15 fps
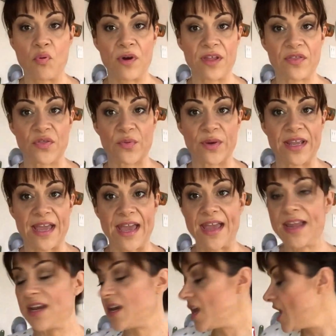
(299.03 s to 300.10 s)

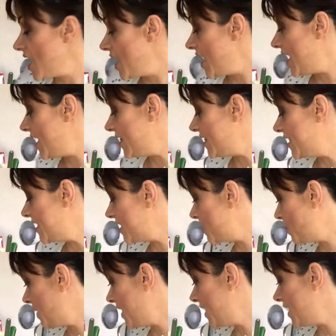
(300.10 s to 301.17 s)
0.38. In this
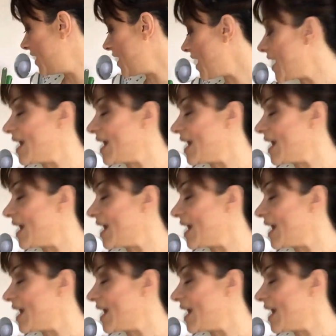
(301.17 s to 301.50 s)
pen,